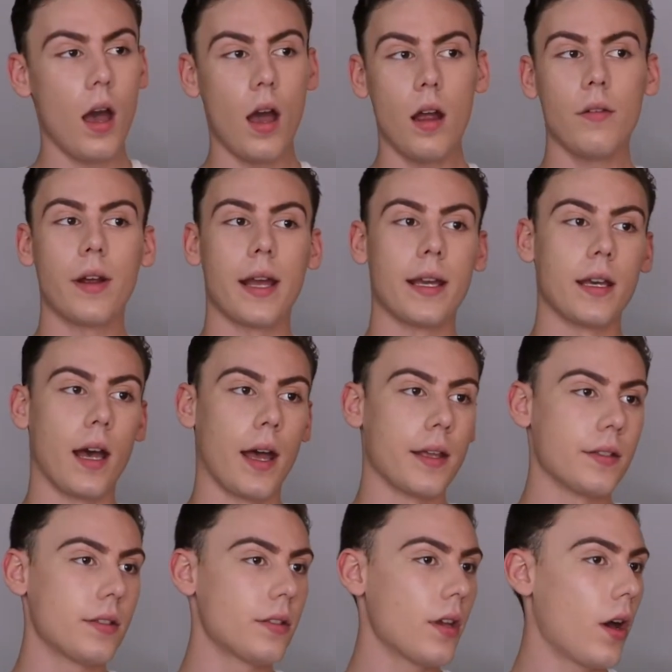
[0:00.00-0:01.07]
Alright
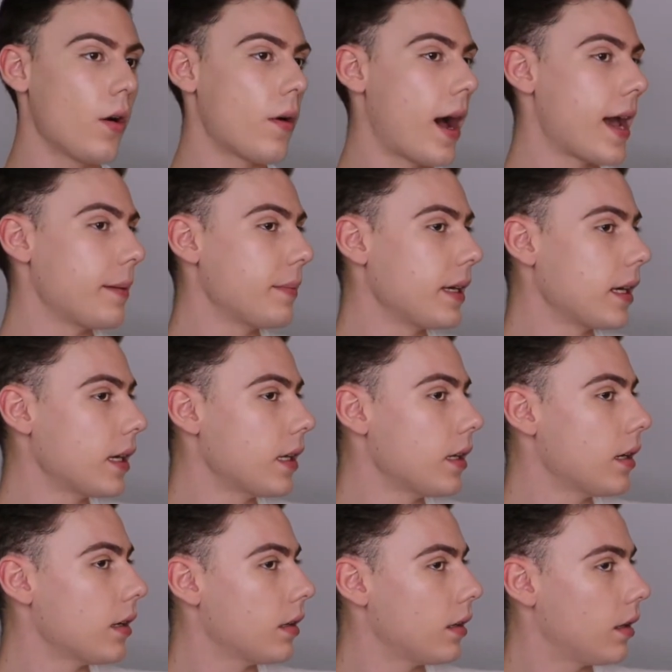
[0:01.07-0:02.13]
guys, so I
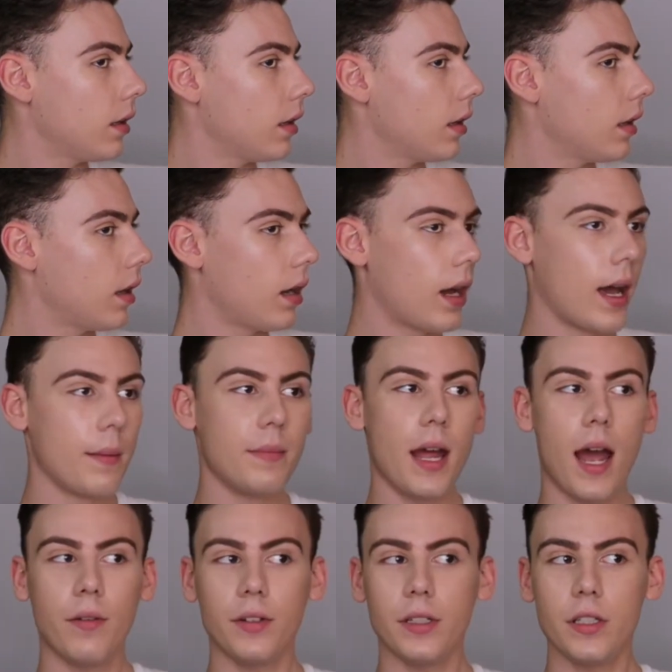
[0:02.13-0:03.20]
mean, I'm
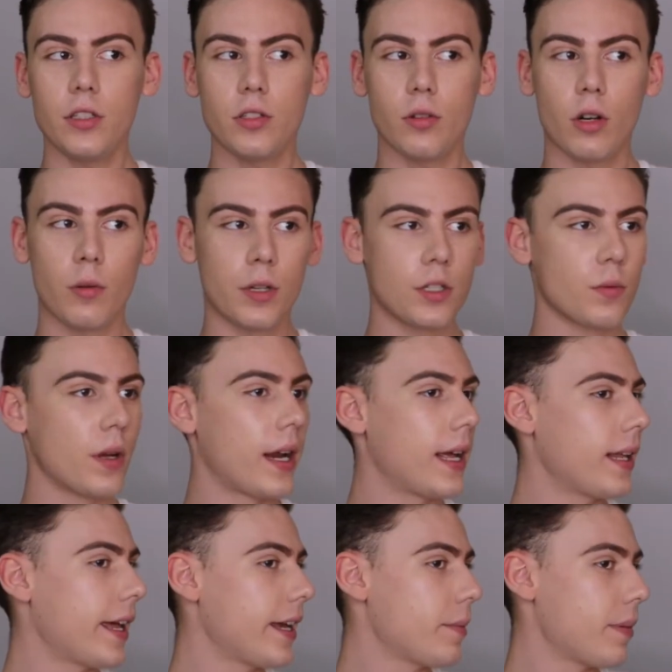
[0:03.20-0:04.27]
not really sure which one I
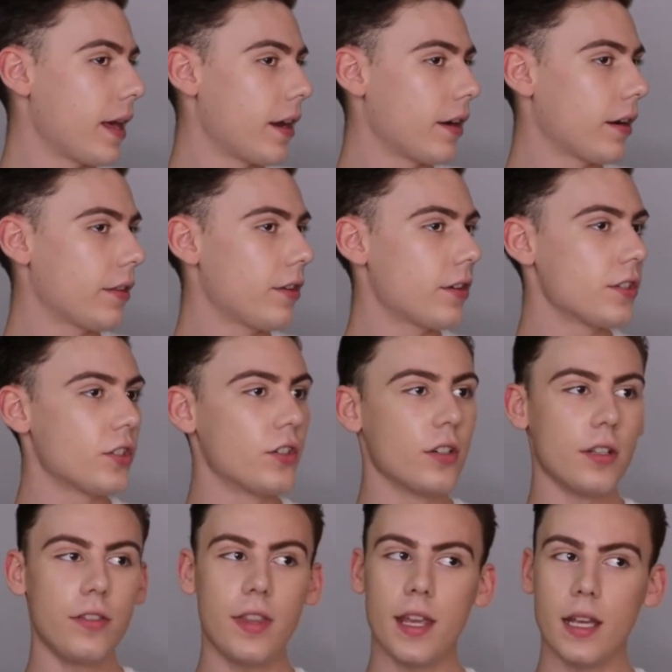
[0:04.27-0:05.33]
like better. There's
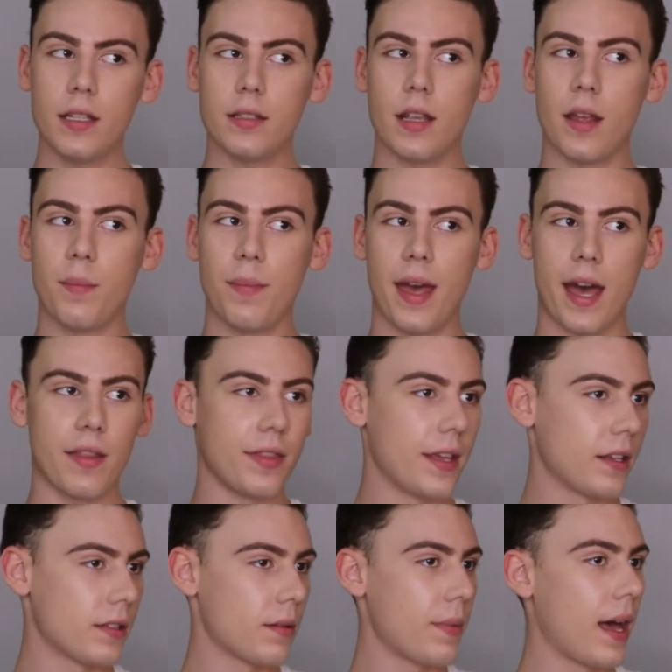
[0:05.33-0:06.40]
good things and bad
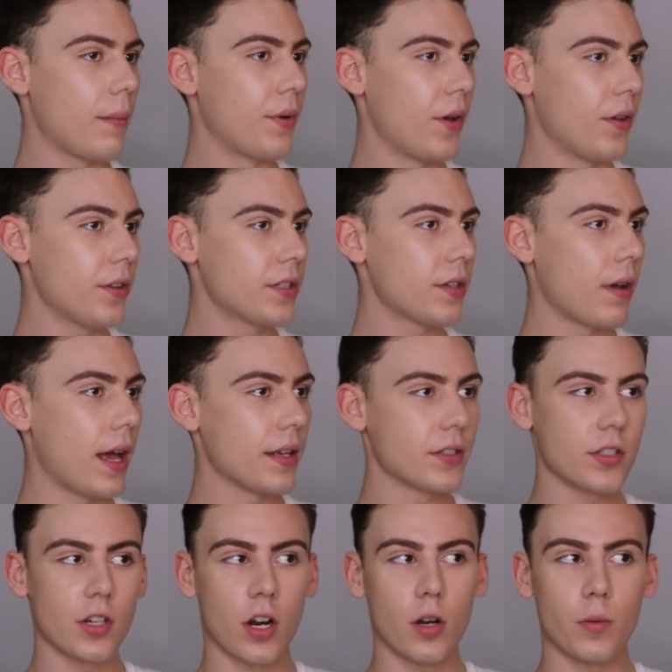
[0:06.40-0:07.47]
things about both, so I'll
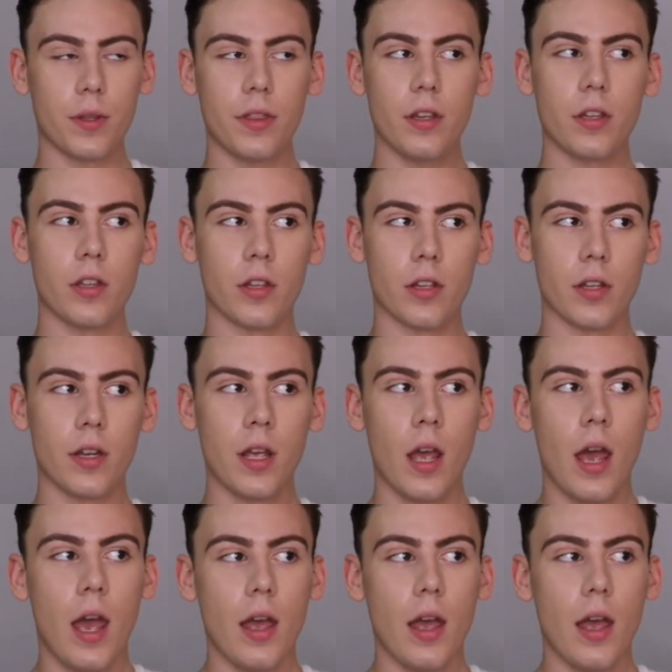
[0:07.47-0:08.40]
start with the good.